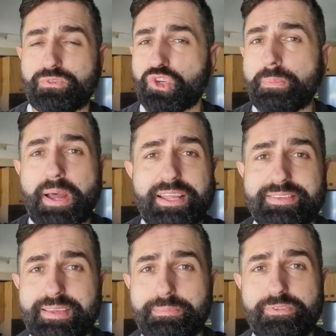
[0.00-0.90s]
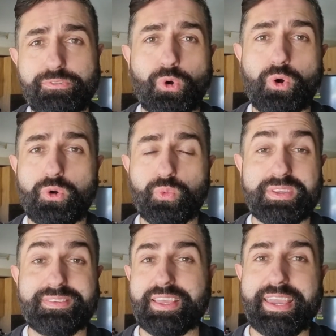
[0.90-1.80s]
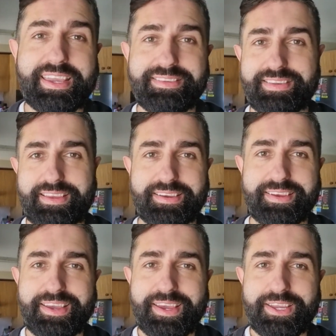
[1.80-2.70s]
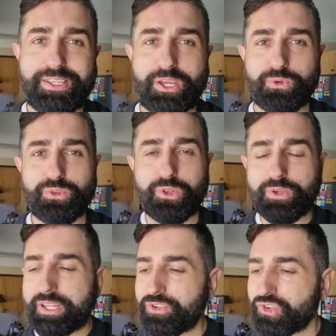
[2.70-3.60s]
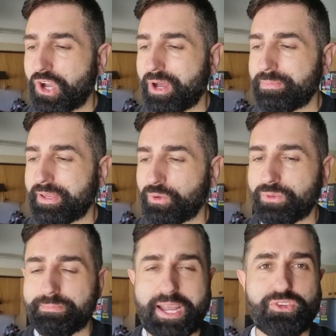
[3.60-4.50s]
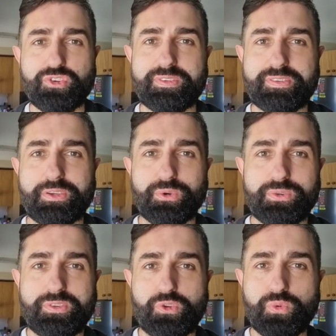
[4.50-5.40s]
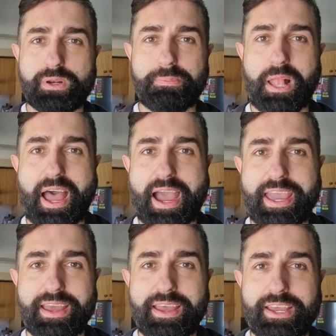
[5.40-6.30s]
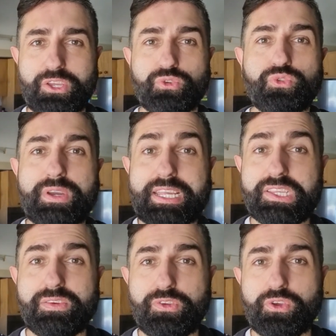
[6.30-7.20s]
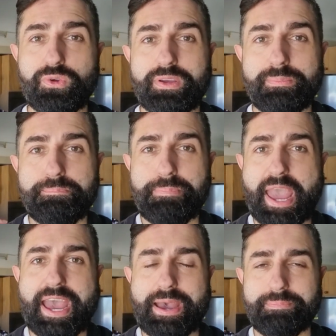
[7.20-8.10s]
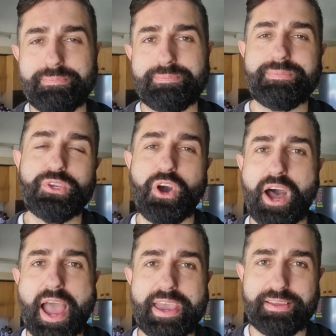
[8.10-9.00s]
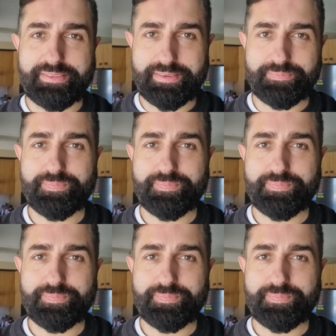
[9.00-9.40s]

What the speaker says: Job hunting before was easy. You'd look at a job, it would match your skills, you would apply, you'll do an interview, bam, you're hired.